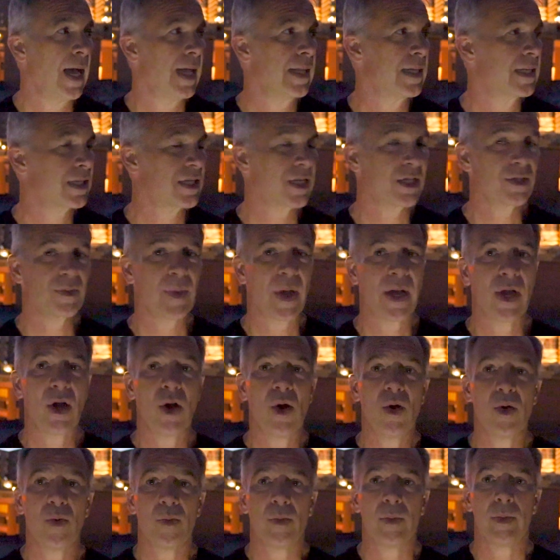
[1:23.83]
This is my
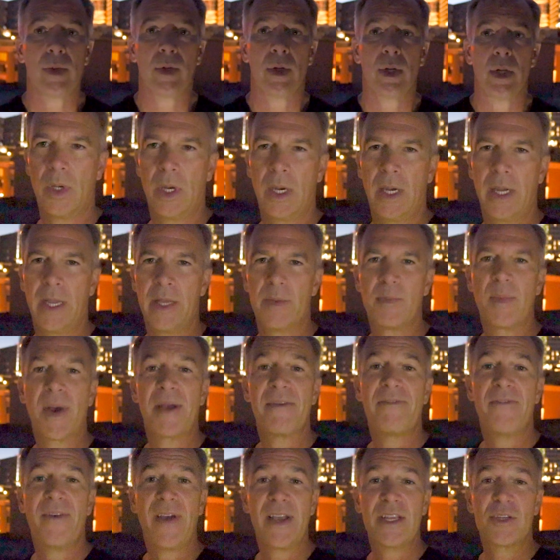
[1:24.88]
home. In my
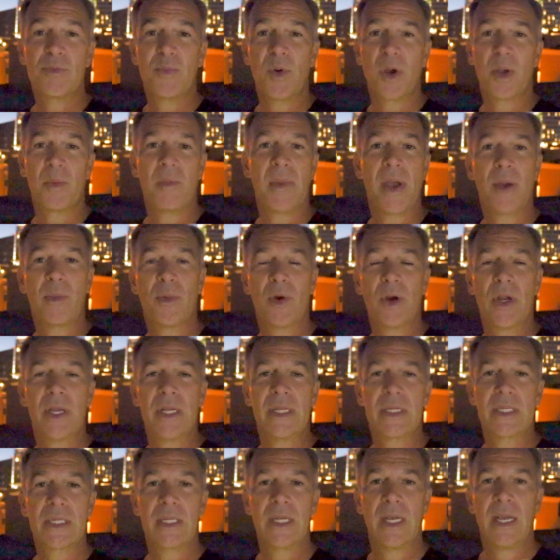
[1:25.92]
Facebook
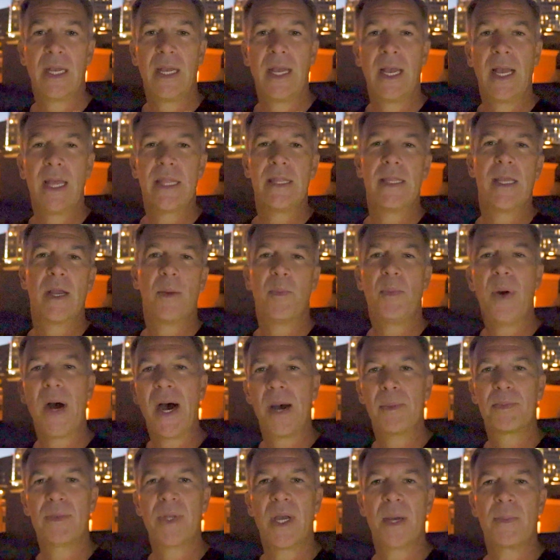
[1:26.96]
memories, there
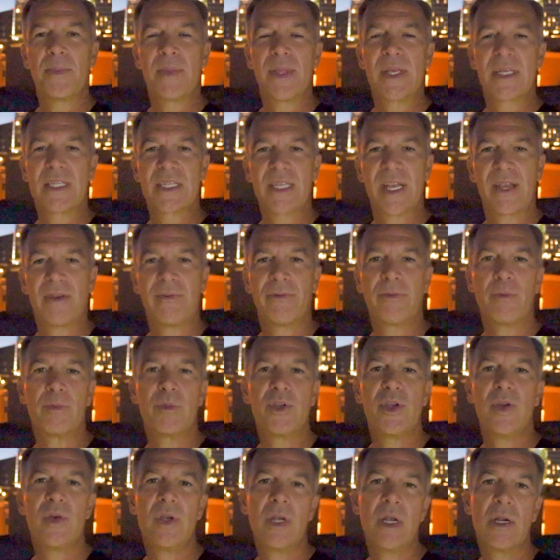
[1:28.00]
popped up this thing from
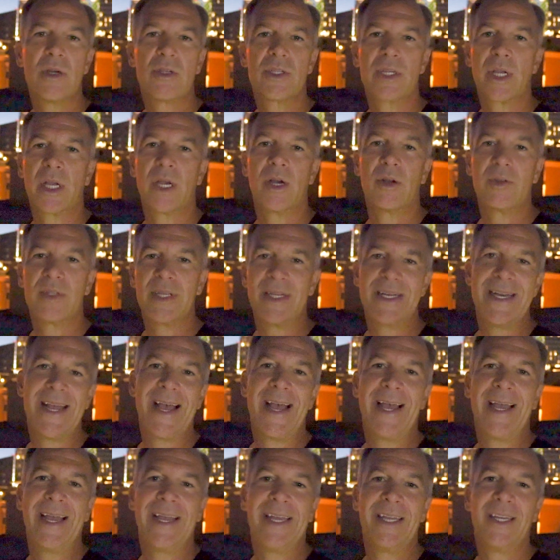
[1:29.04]
2 years ago
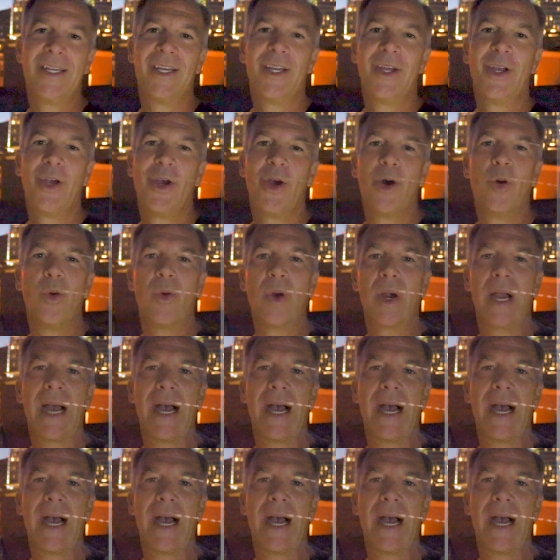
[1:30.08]
today where